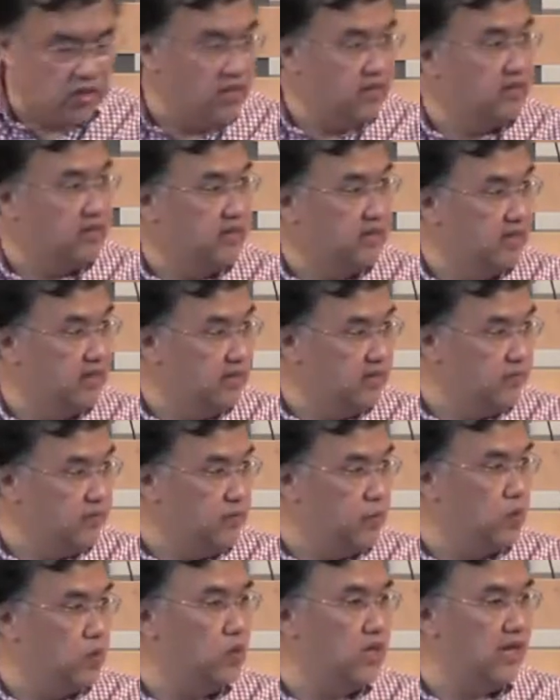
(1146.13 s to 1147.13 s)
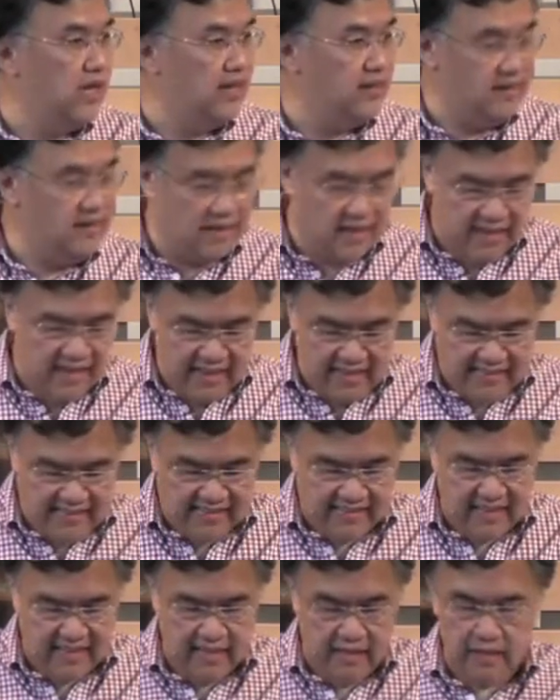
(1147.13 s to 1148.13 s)
is hurtful and
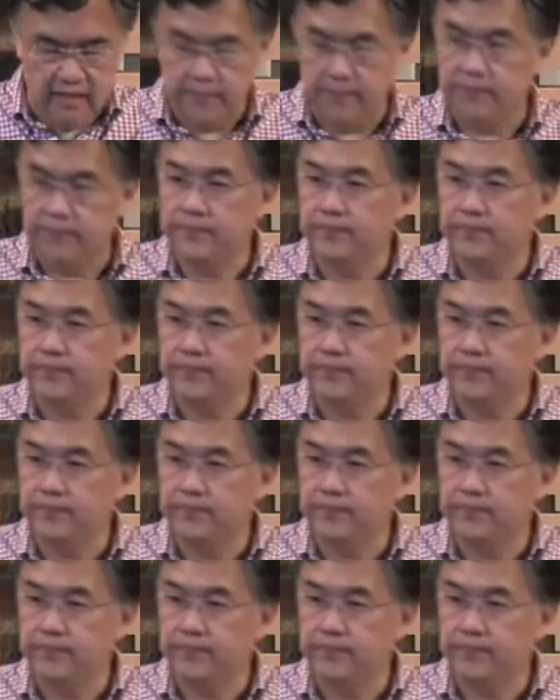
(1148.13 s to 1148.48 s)
nasty.